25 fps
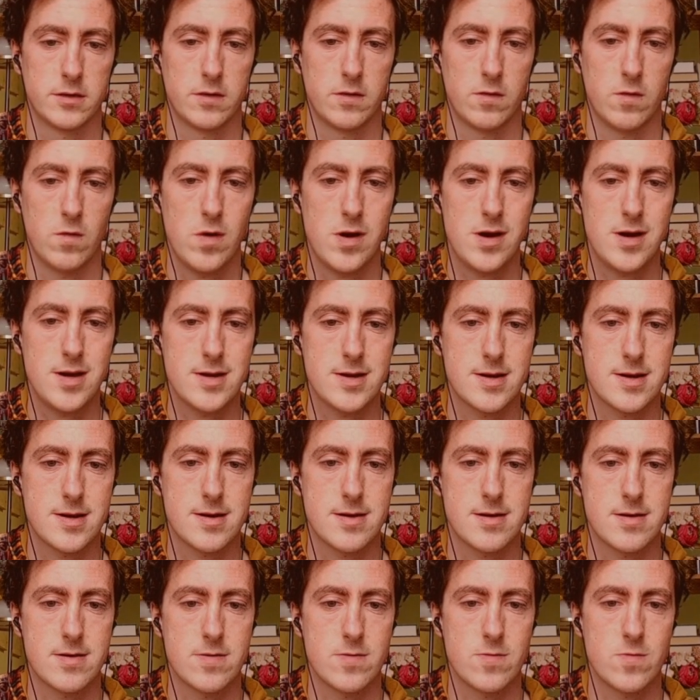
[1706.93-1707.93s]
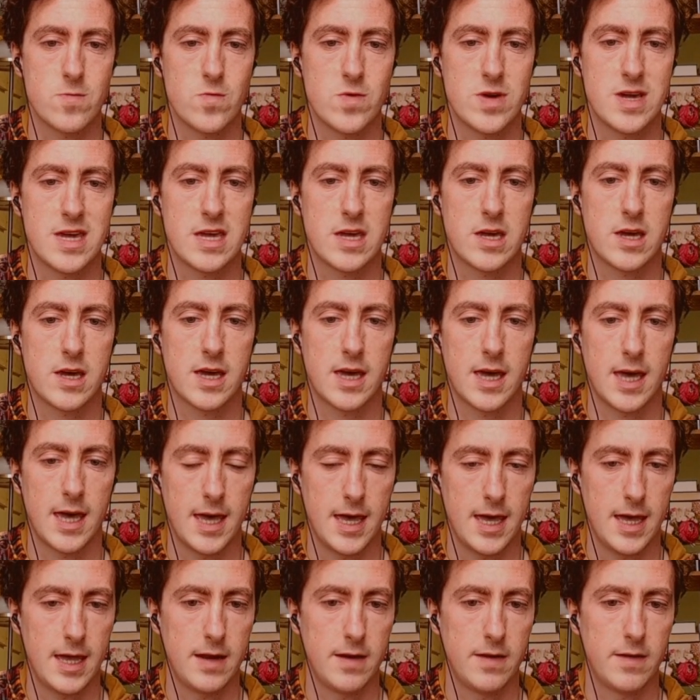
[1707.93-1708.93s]
What we
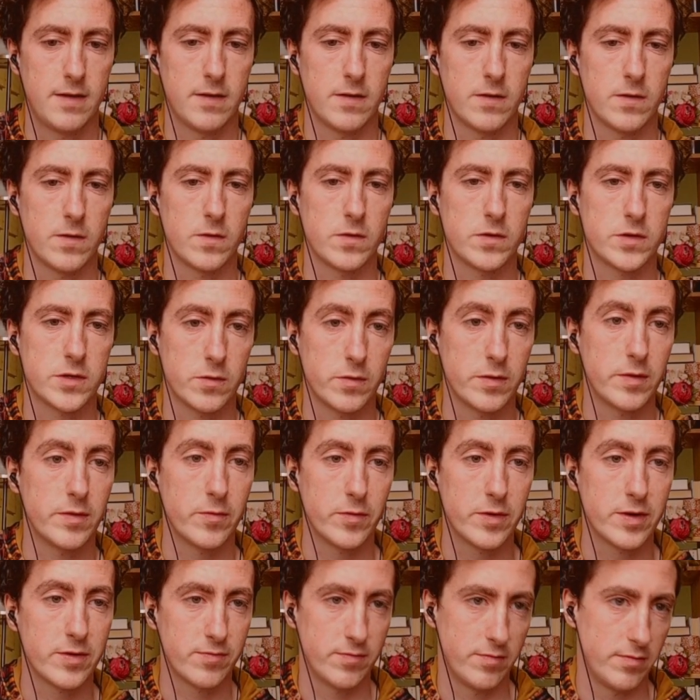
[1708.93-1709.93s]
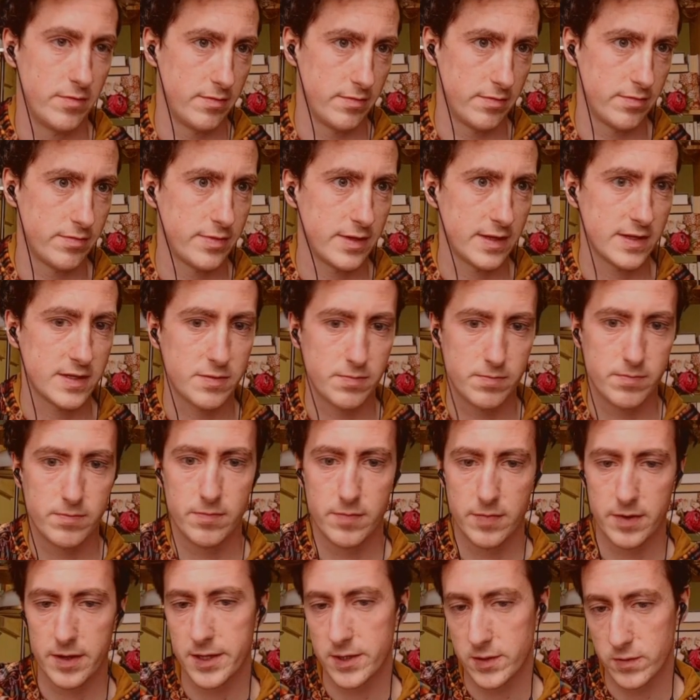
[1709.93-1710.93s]
can do, so
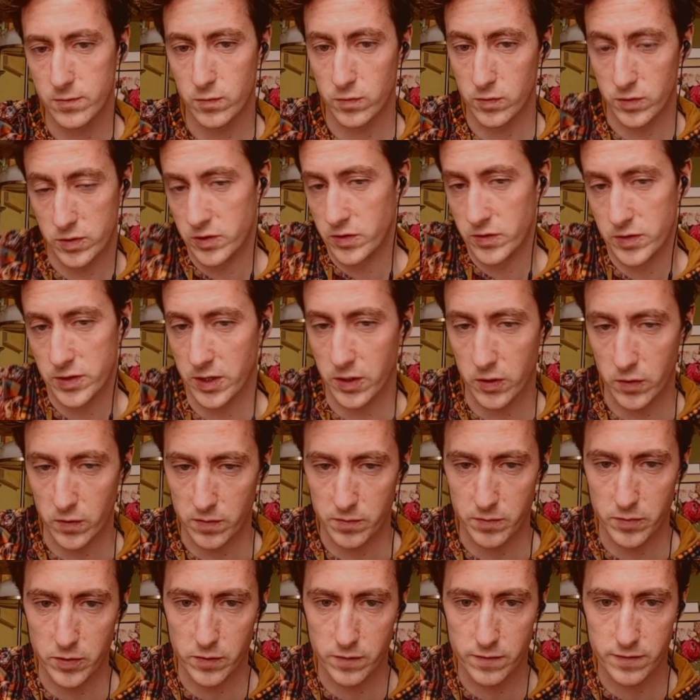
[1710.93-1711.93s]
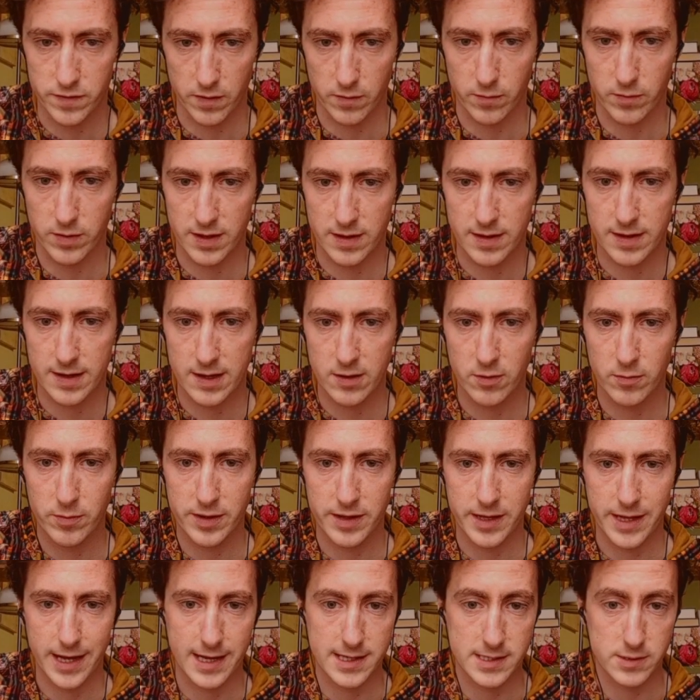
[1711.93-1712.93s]
was just a good move. So it could be
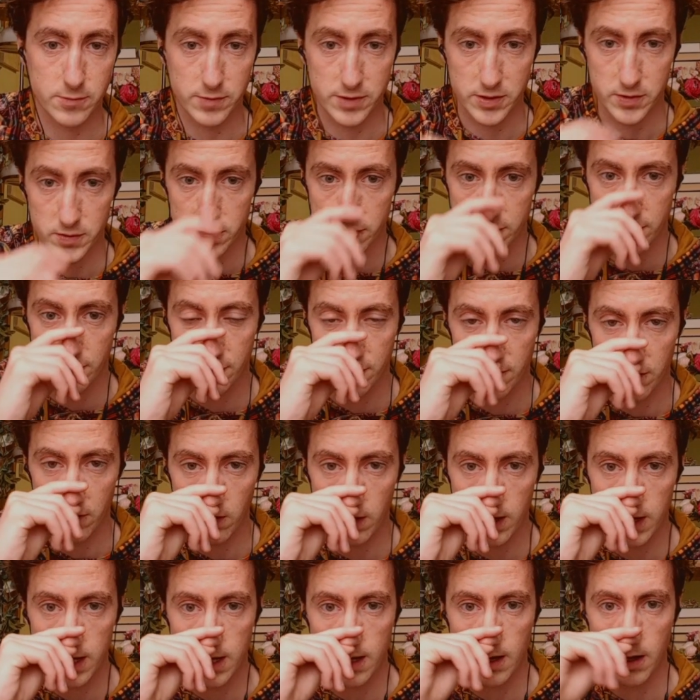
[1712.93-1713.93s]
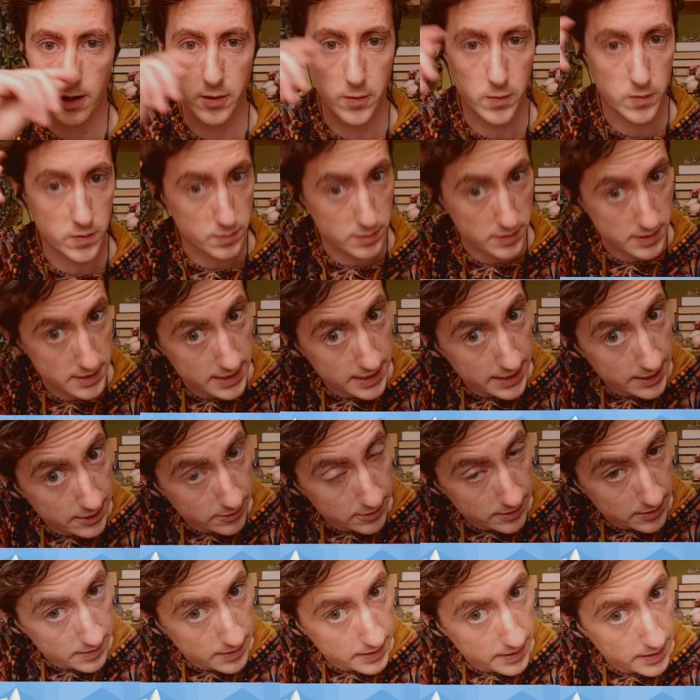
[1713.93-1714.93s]
the case that we just fully lose
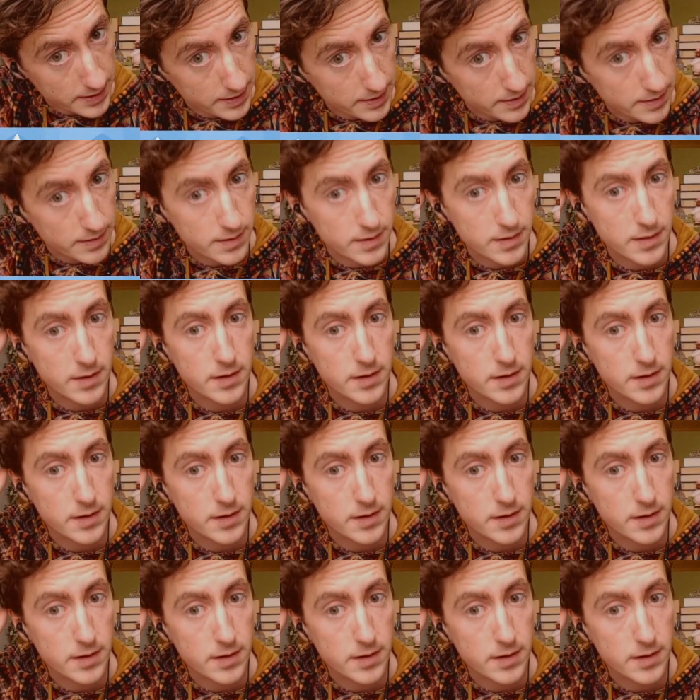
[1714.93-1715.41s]
material here,